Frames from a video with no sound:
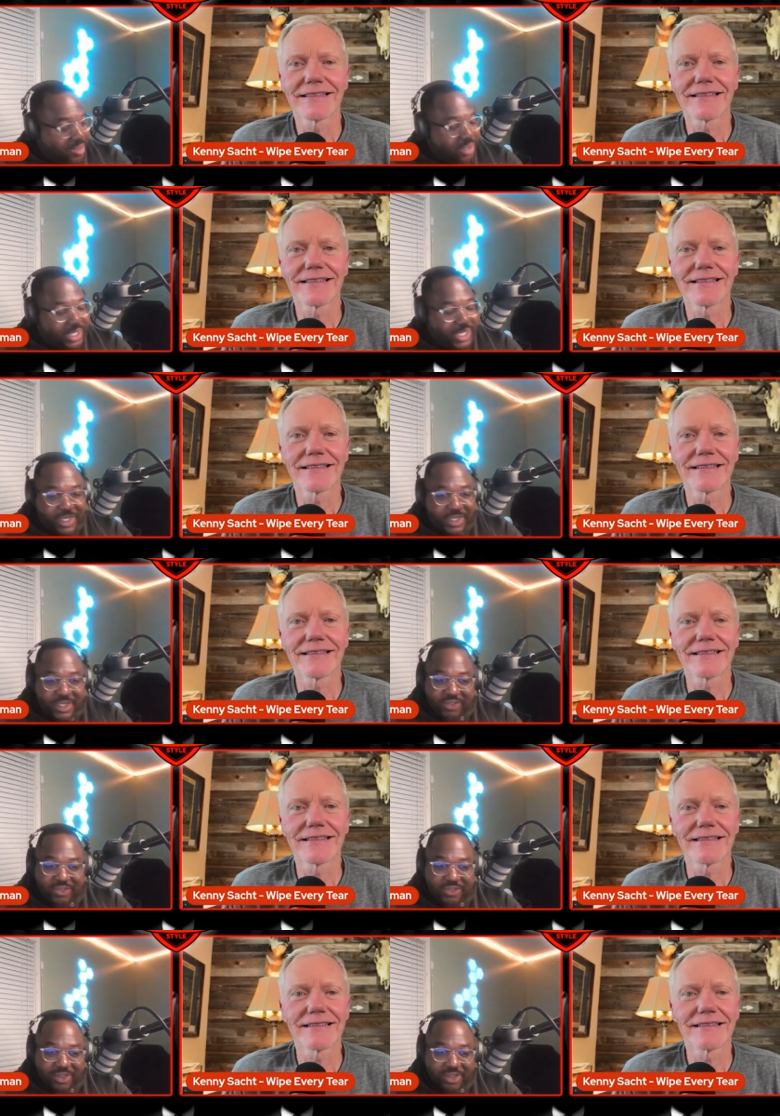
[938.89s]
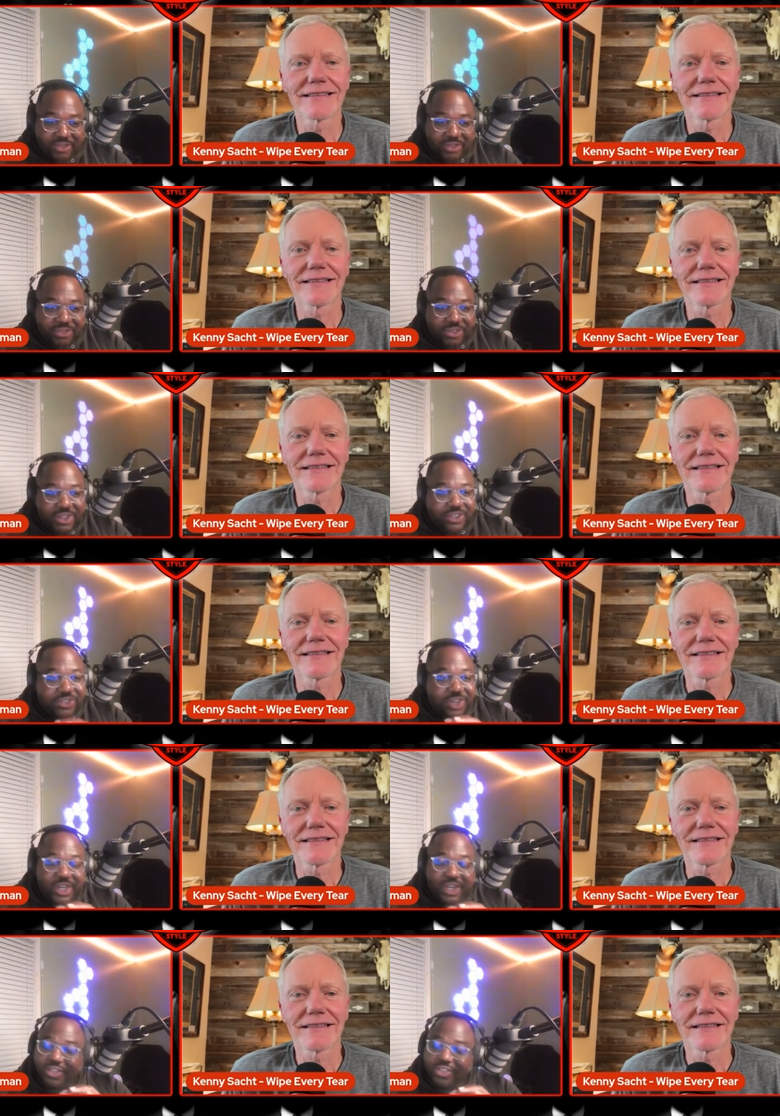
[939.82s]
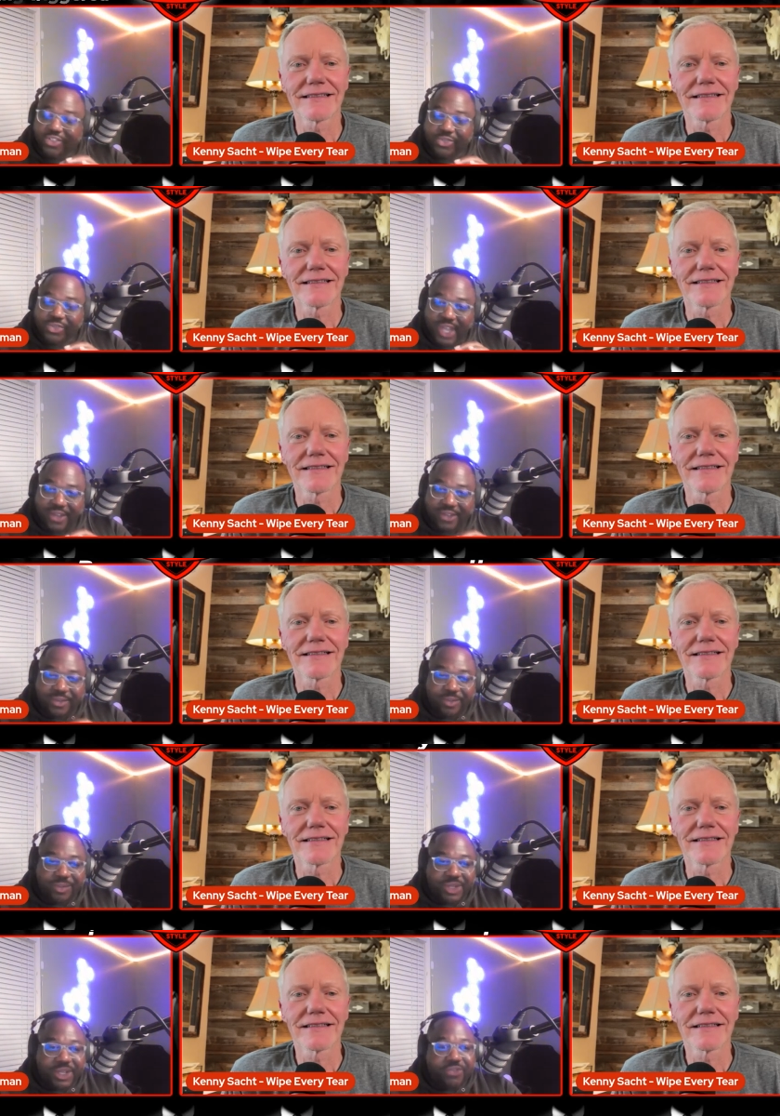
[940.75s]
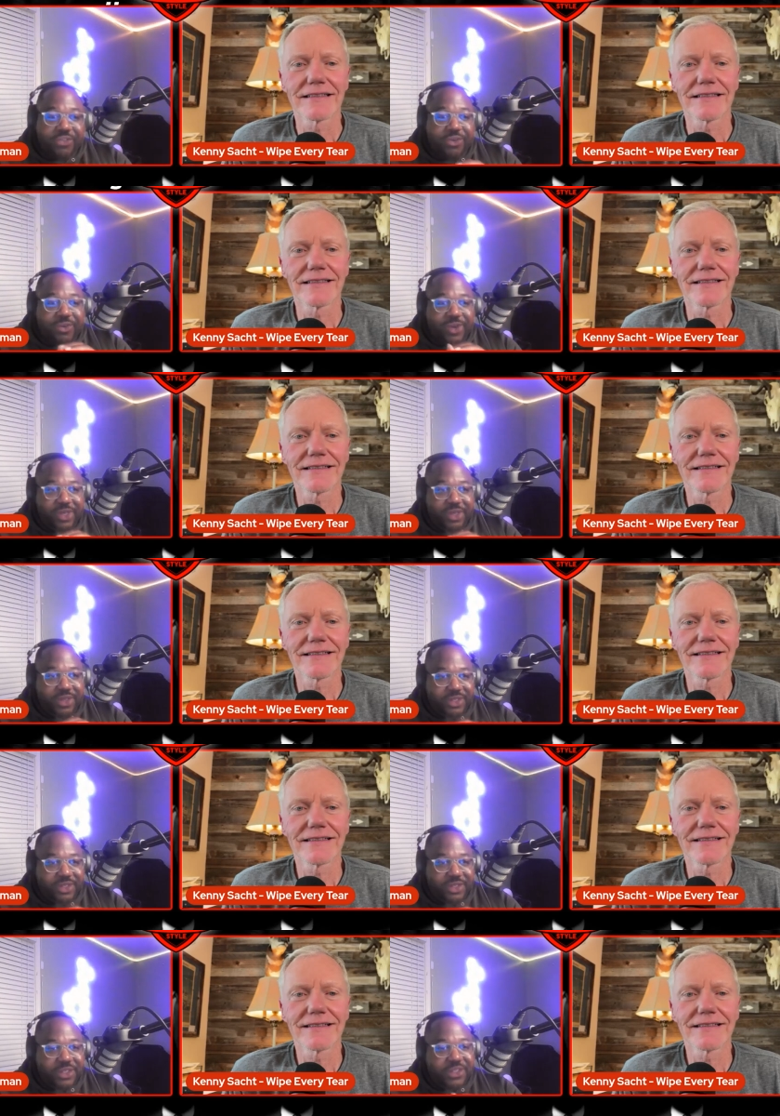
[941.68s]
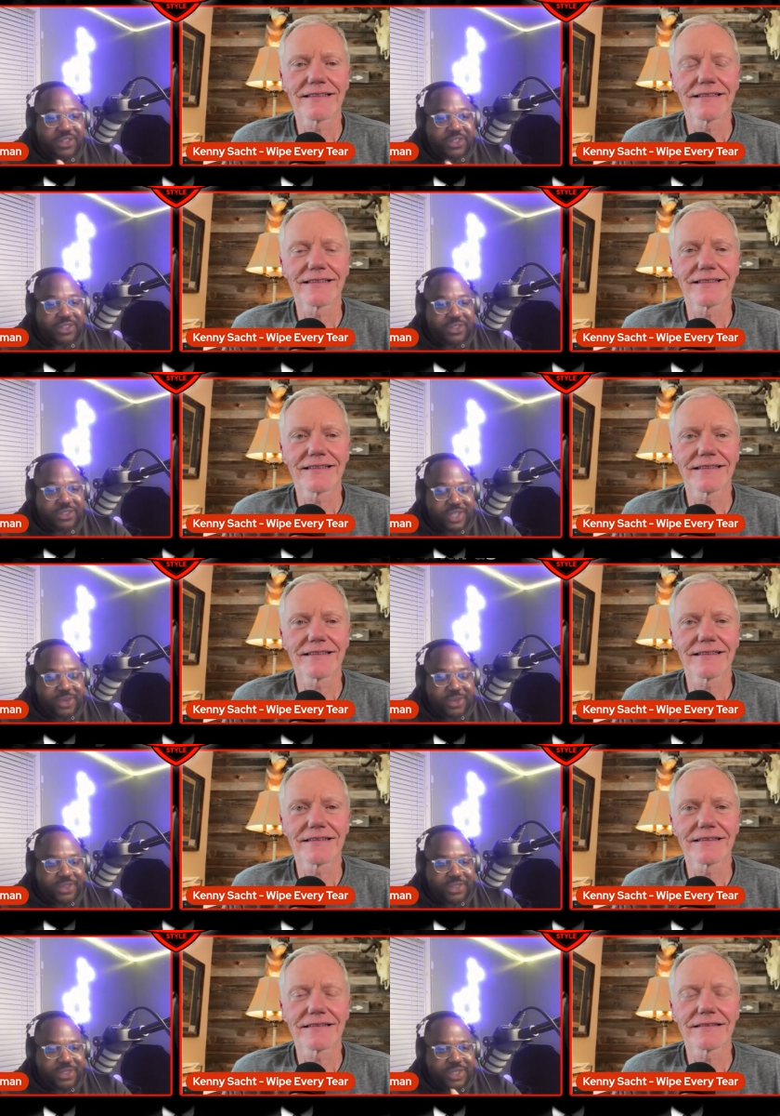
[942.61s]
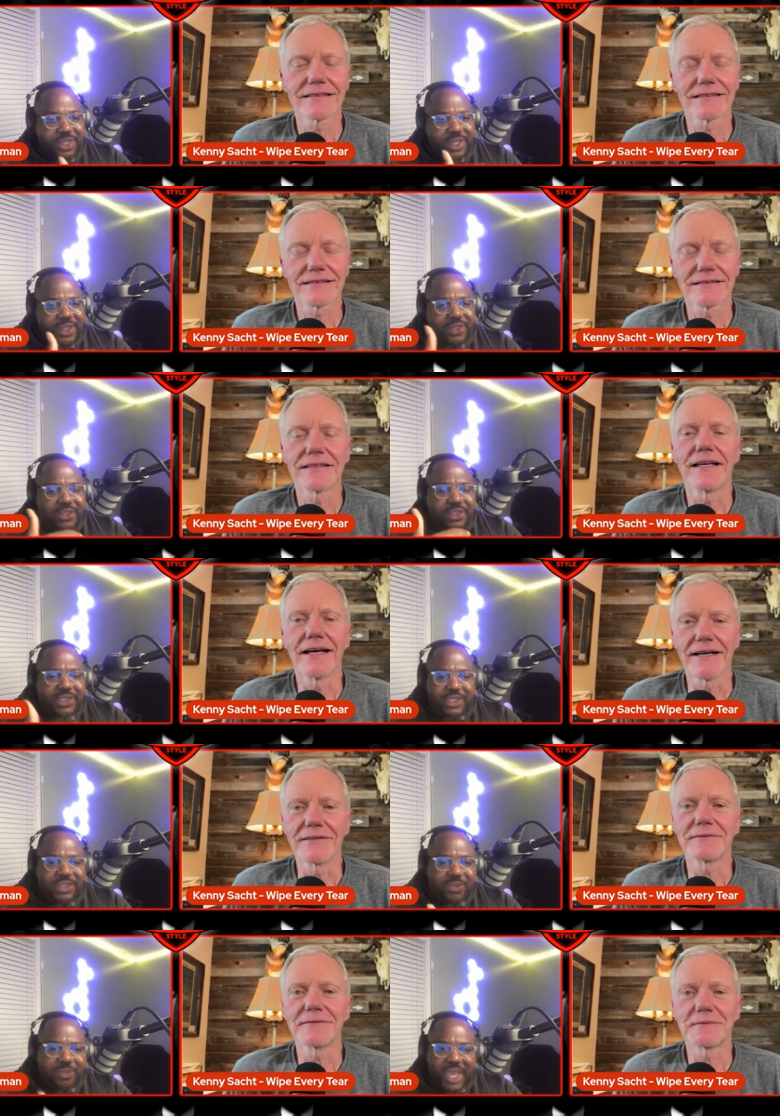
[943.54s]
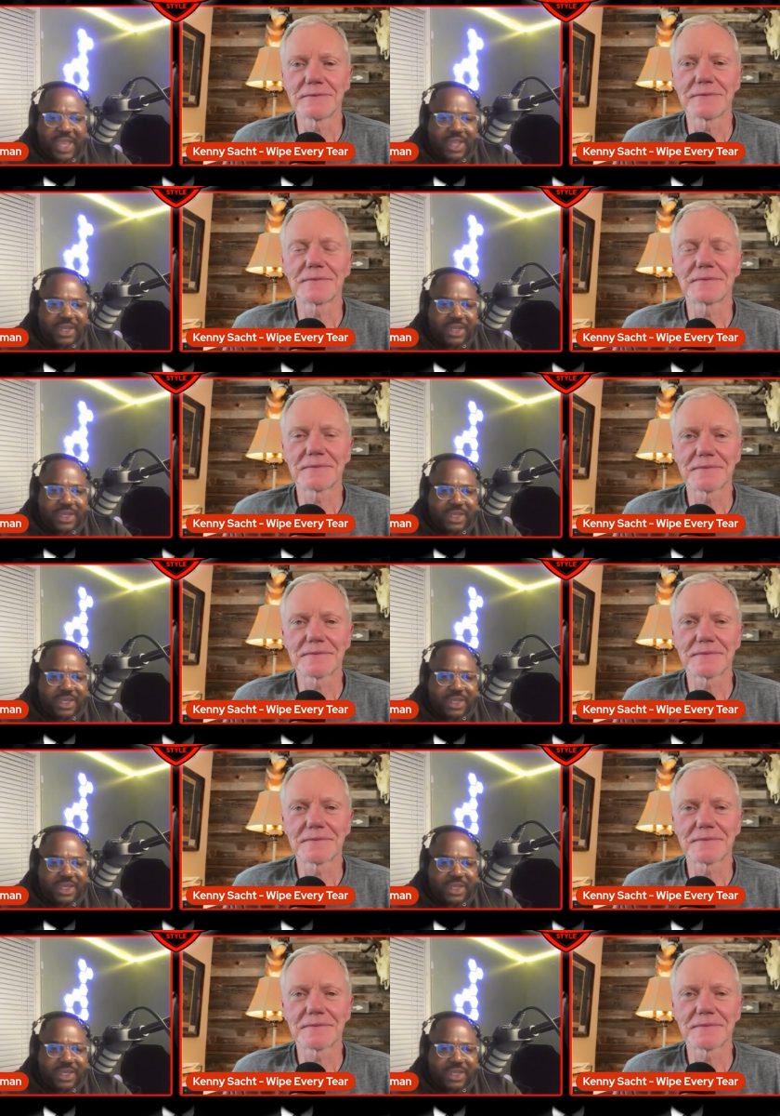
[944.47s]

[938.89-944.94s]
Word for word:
Speaker 1: Please, if if you're feeling triggered, tune out. But if you're with us, continue to stay with us, because yeah. this man